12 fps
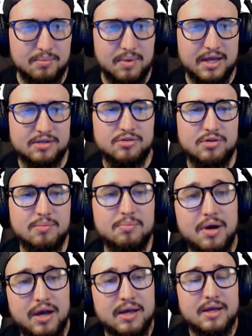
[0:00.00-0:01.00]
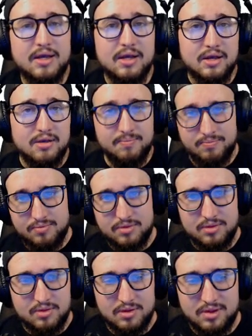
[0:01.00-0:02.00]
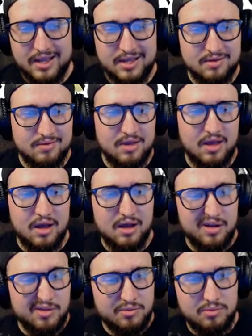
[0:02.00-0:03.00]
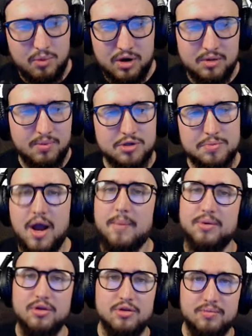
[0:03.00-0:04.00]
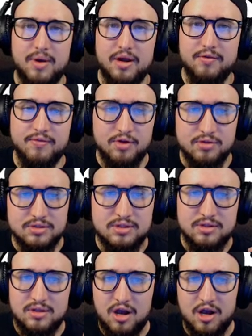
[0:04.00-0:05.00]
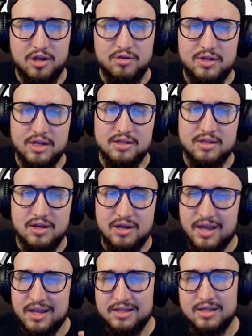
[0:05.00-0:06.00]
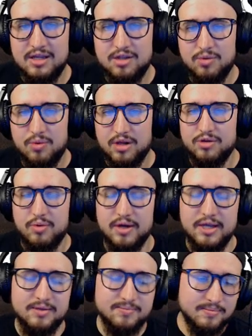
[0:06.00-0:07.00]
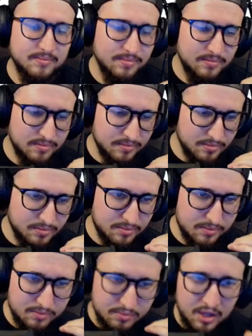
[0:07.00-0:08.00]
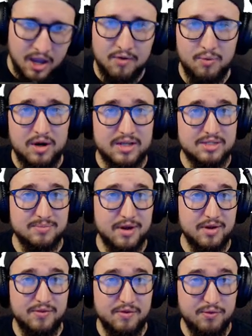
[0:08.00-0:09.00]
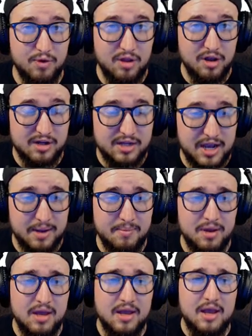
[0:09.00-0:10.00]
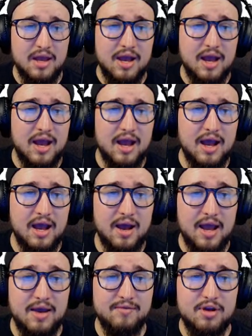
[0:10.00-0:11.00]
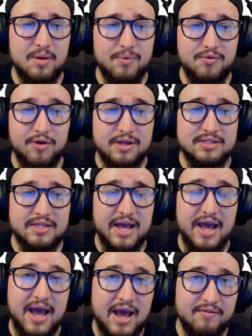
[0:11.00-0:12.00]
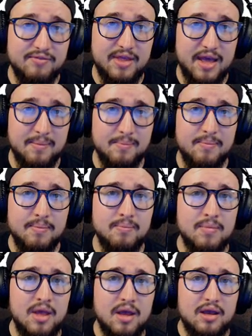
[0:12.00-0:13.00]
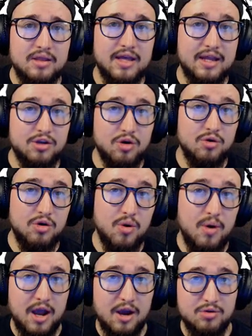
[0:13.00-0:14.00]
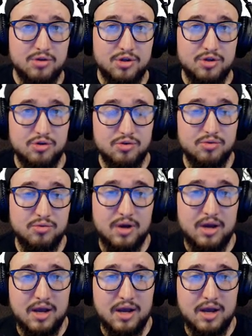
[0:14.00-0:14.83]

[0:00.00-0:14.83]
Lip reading: and mastering. But like one of the most popular microphones, Audio-Technica AT2020. I've wanted this microphone for a long time. I have a couple friends that have them that don't know how to